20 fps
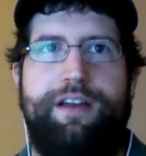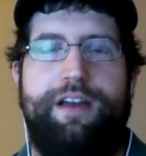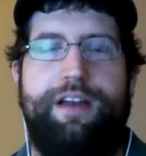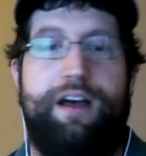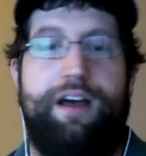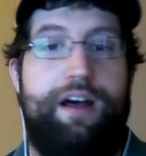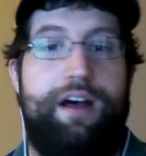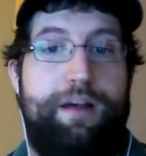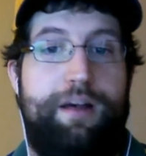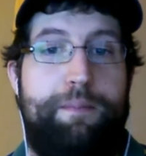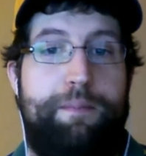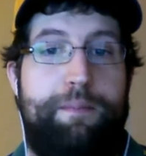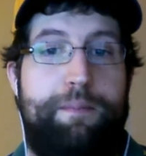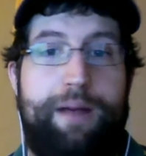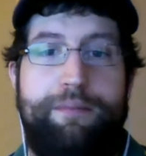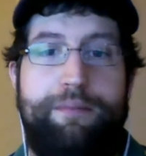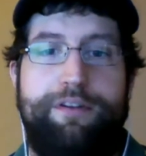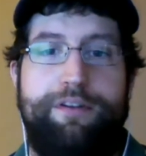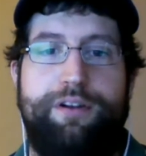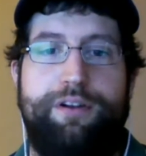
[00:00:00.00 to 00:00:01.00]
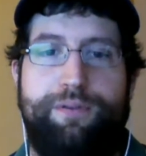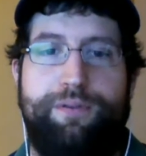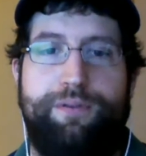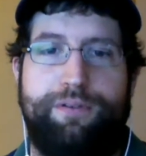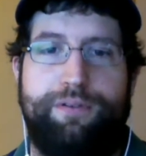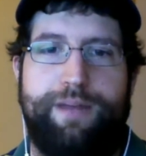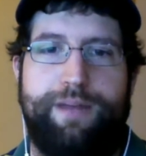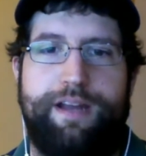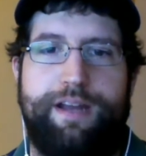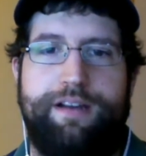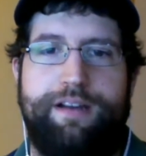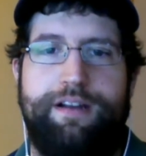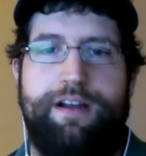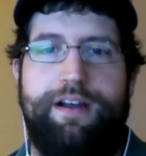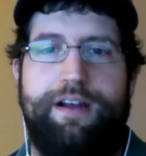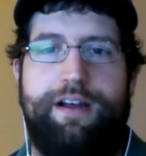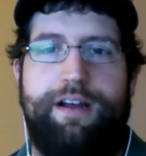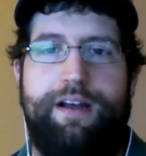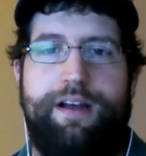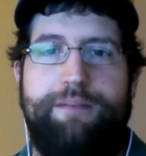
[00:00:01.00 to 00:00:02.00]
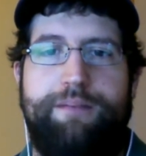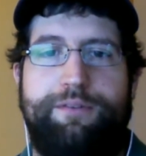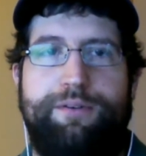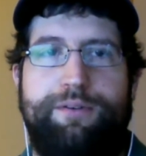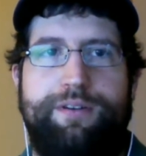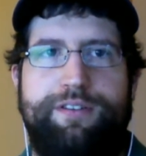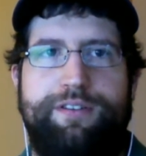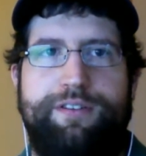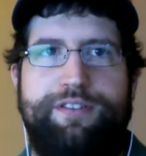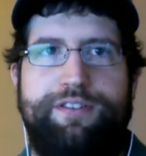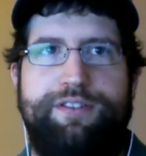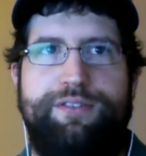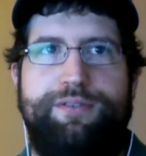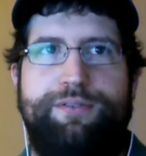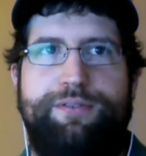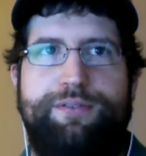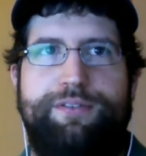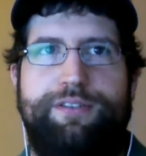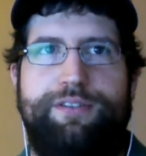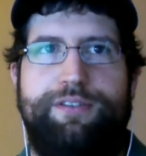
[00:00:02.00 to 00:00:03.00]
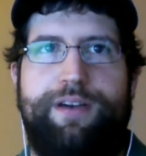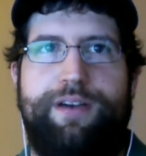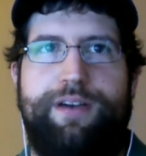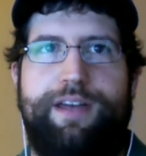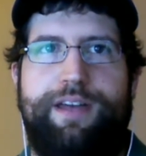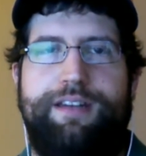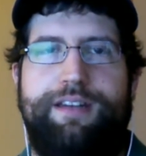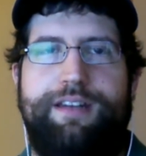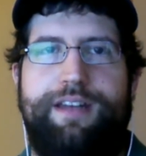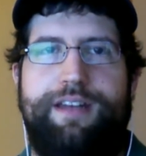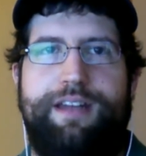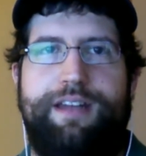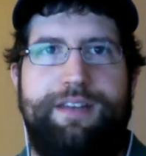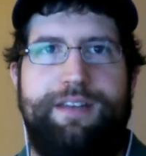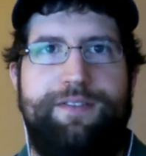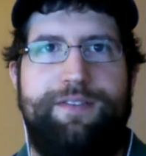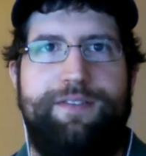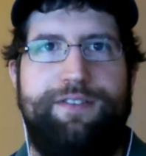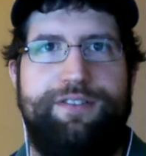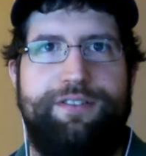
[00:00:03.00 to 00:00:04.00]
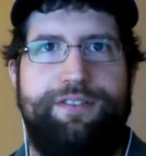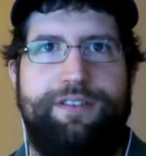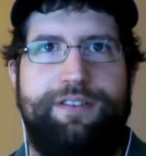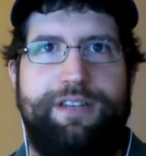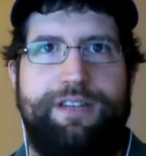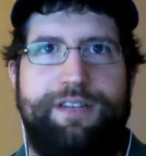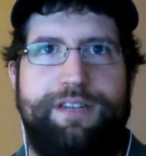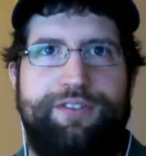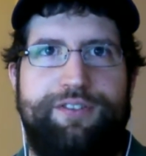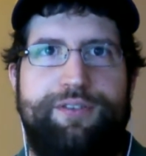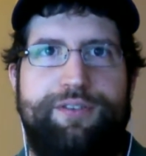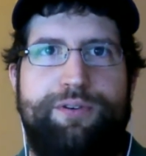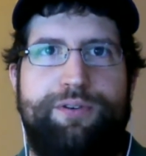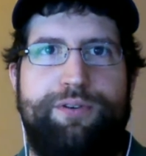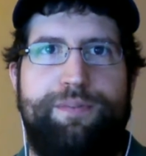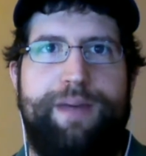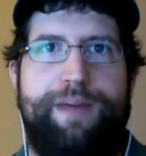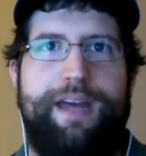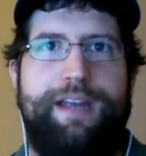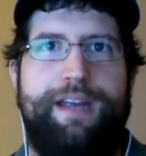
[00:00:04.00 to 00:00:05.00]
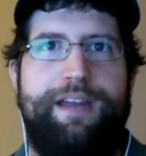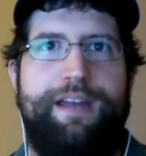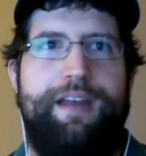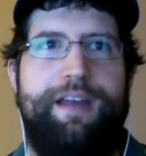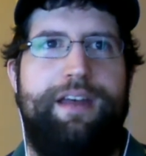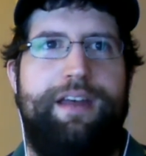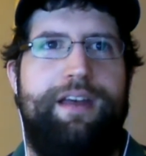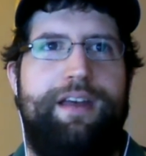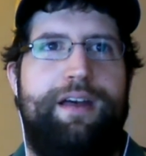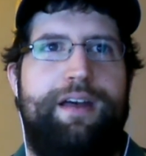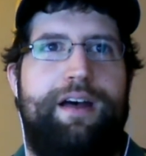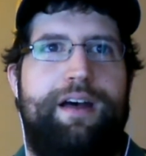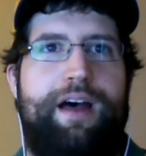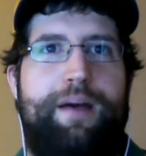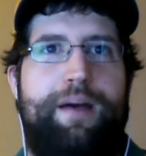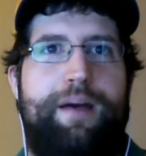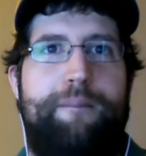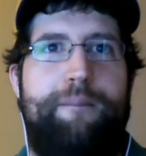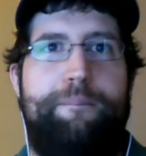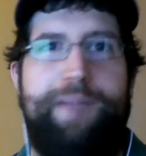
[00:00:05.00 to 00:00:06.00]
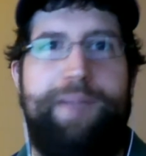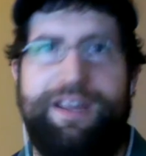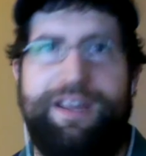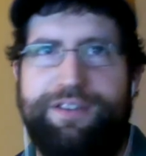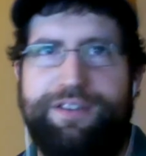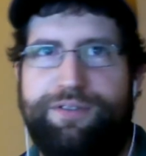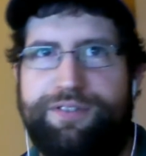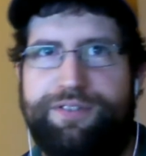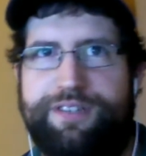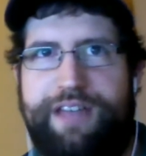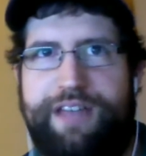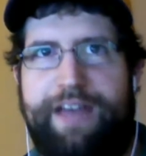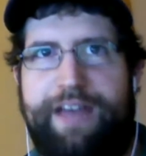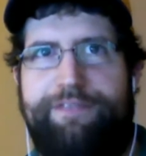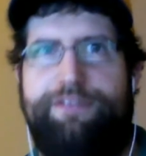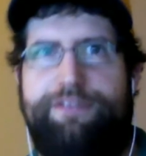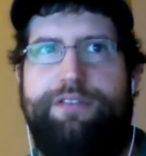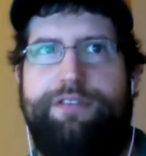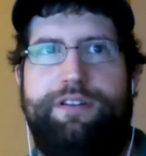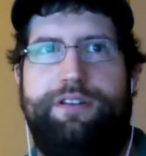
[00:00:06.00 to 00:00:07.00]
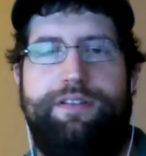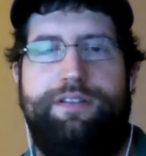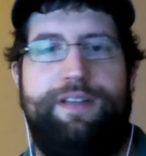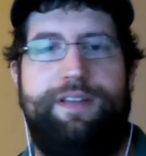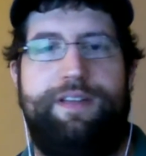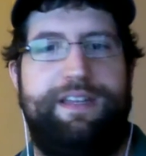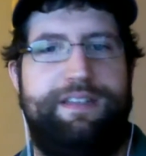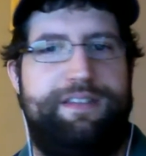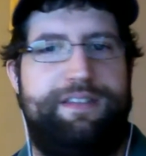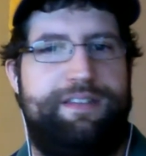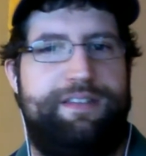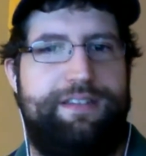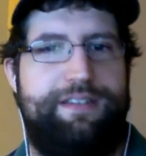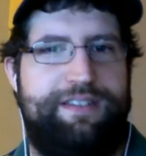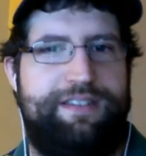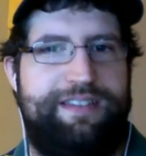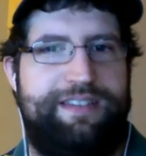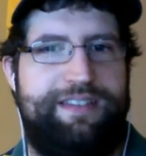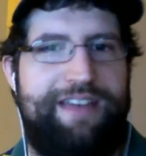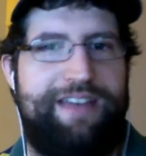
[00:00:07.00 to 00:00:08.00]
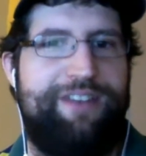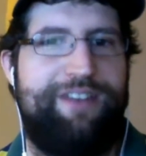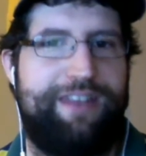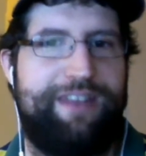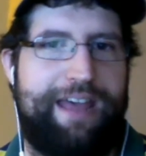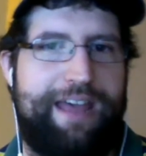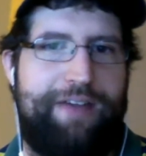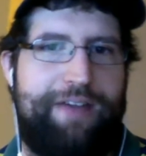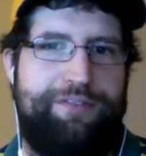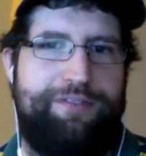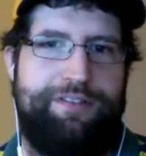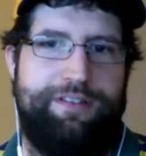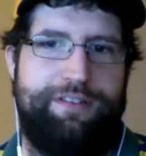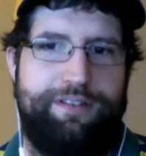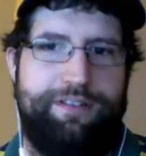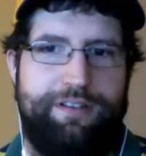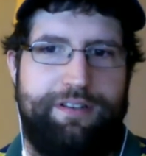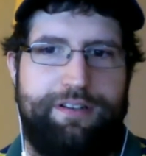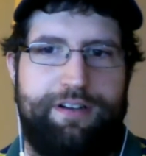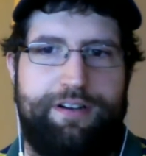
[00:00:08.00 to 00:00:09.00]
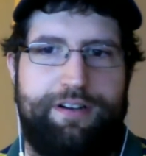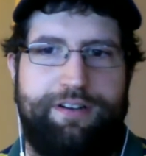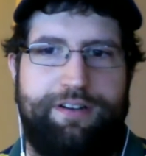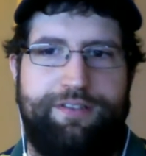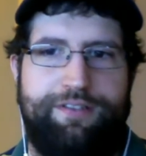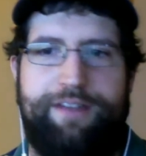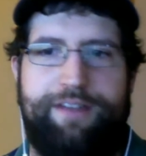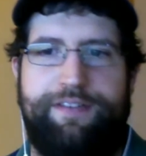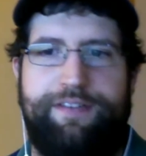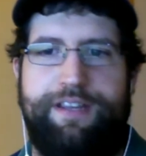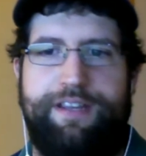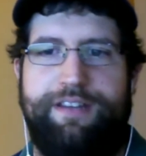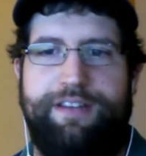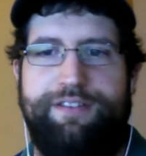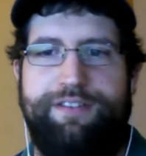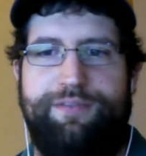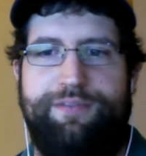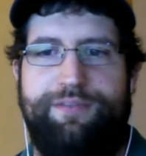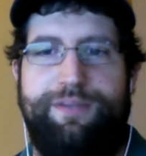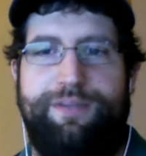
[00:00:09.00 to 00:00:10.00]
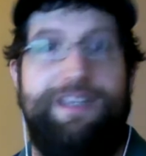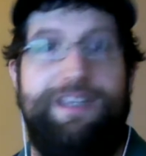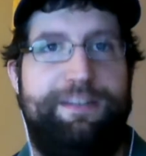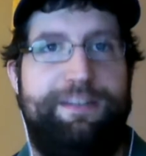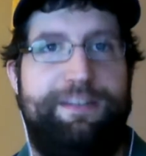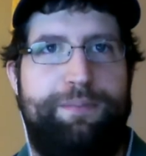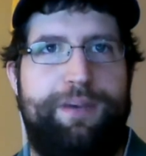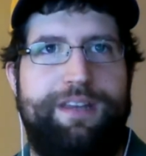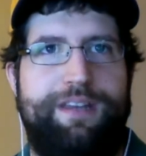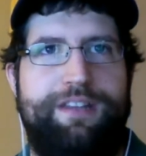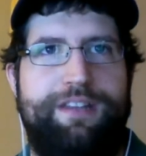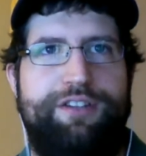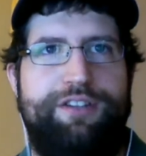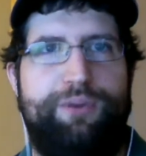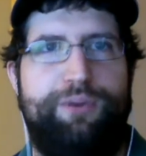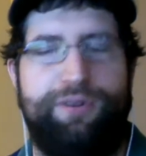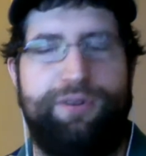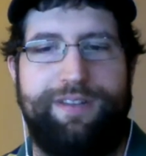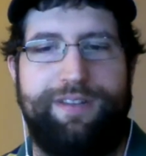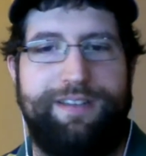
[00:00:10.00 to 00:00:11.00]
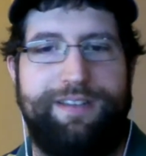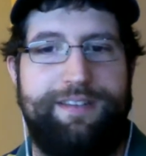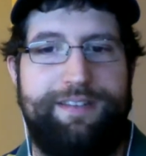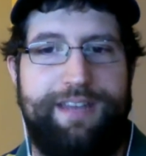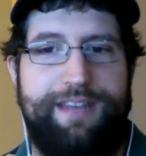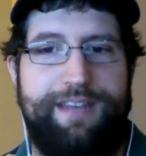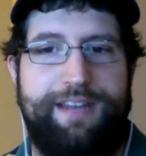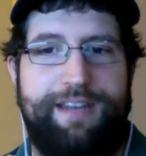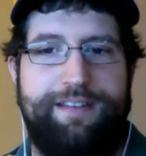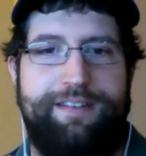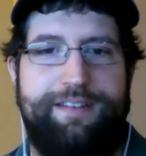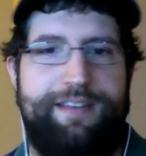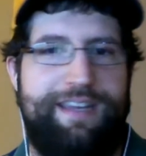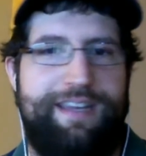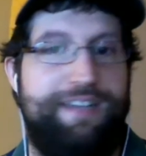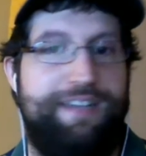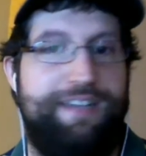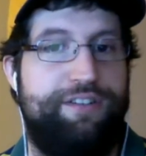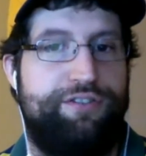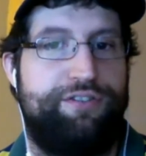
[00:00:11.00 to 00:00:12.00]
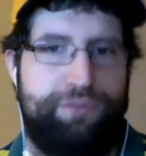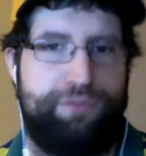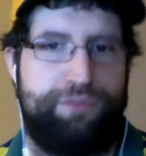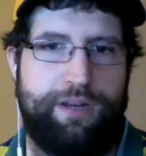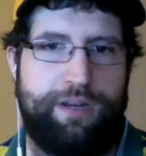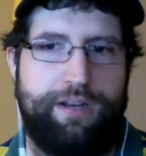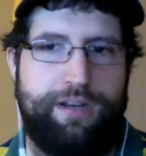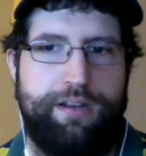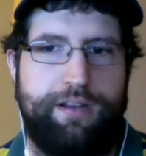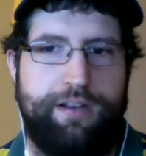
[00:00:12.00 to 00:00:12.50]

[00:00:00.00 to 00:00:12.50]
I'm going to go quarterback. I'm going to go ahead and give us a quarterback. Matthew Stafford is 7,000 on DraftKings this week. He is playing the New Orleans Saints in Detroit.